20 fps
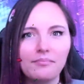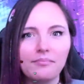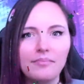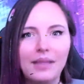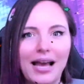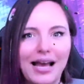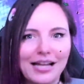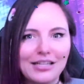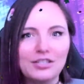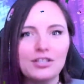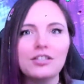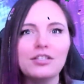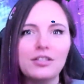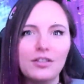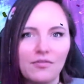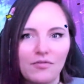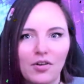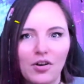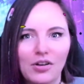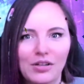Patches
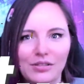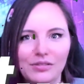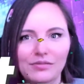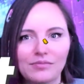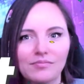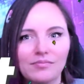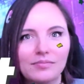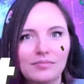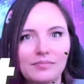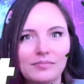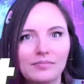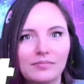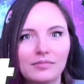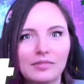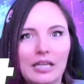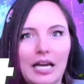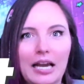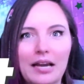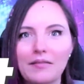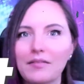the vuln.
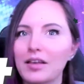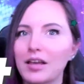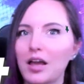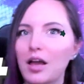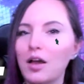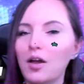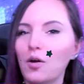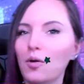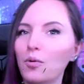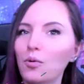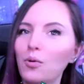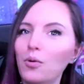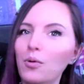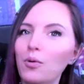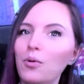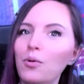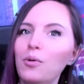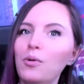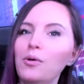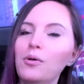Okay?
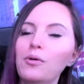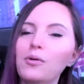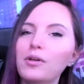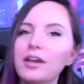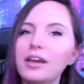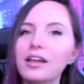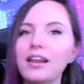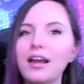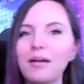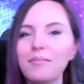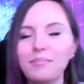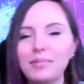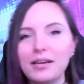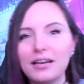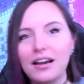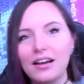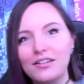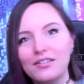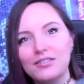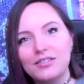Woo, cannot
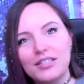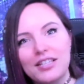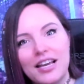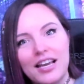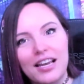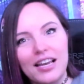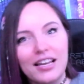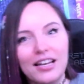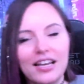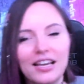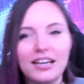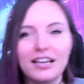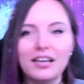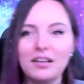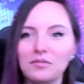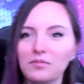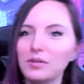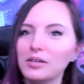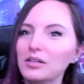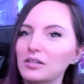be
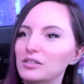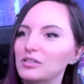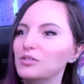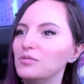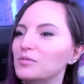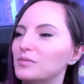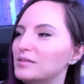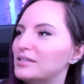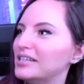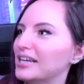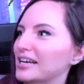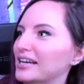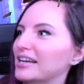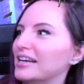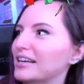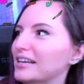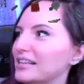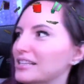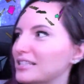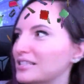understated. We'll do a
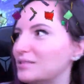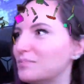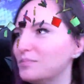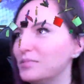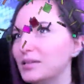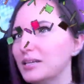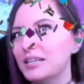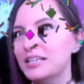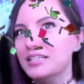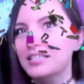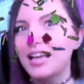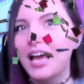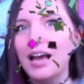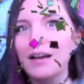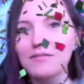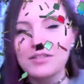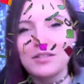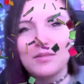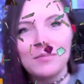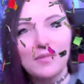dance. Please
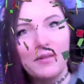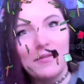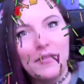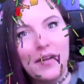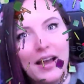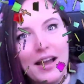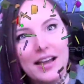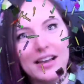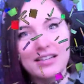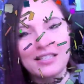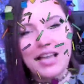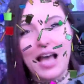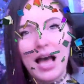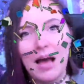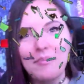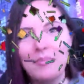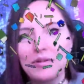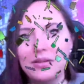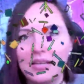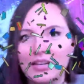have some effects
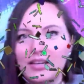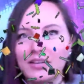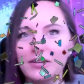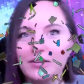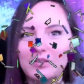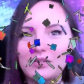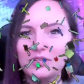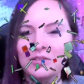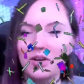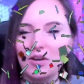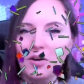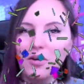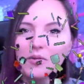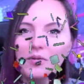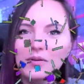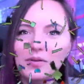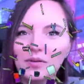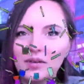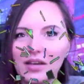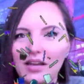happen here so
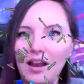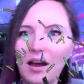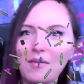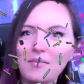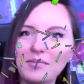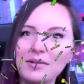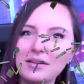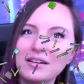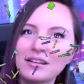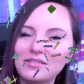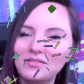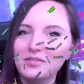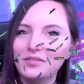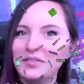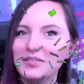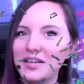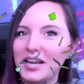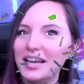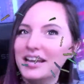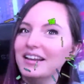it cannot be
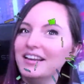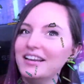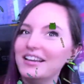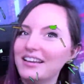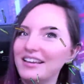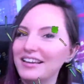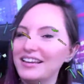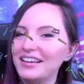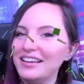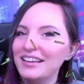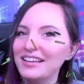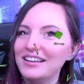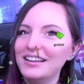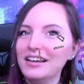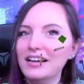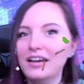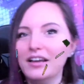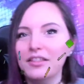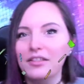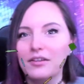understated.
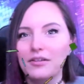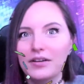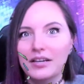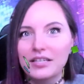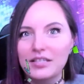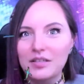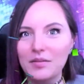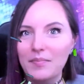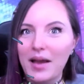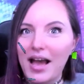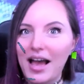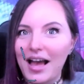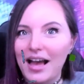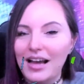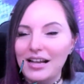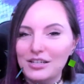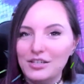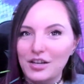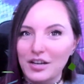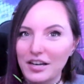There is a
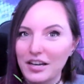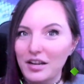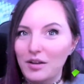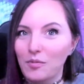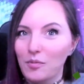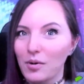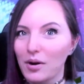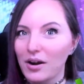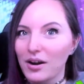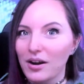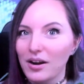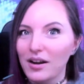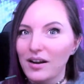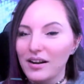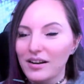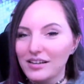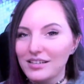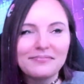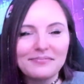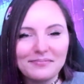patch and it
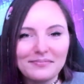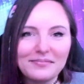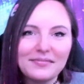works.